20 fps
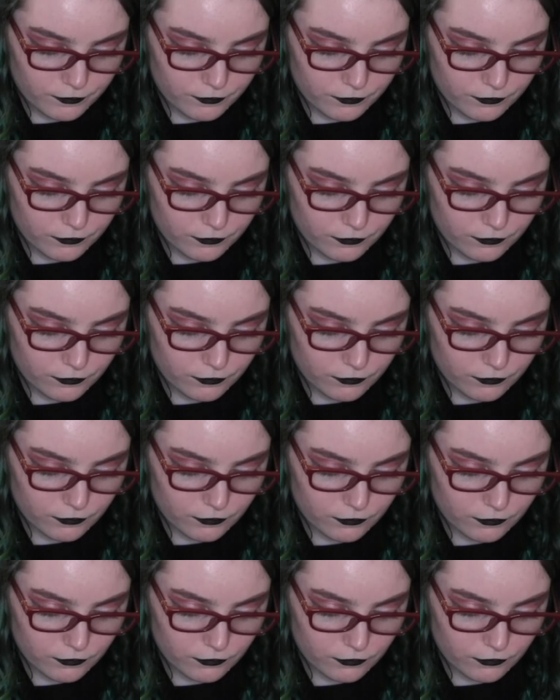
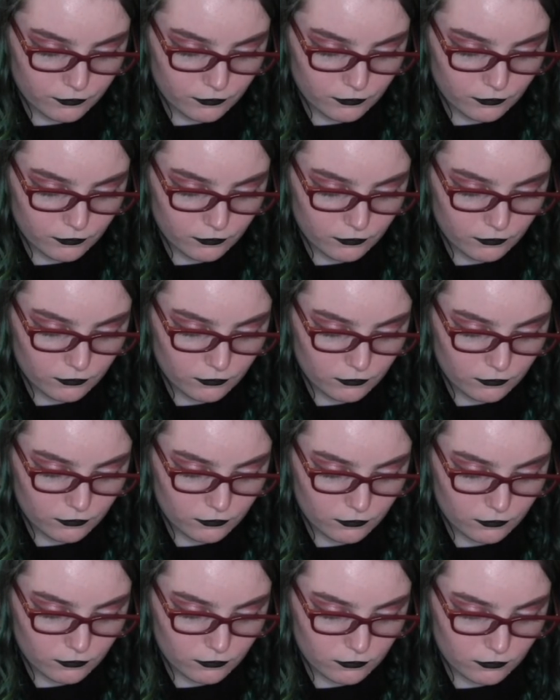
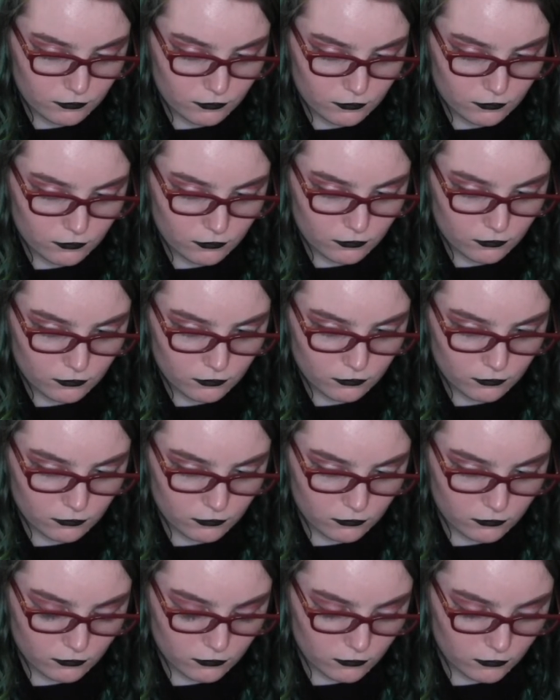
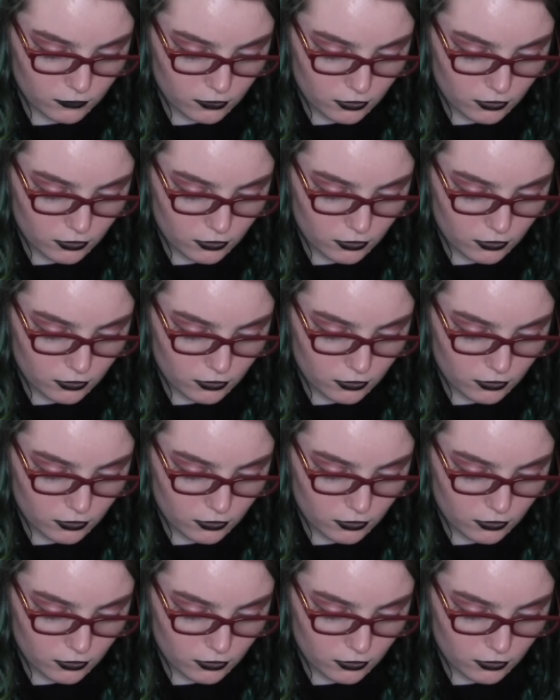[no speech]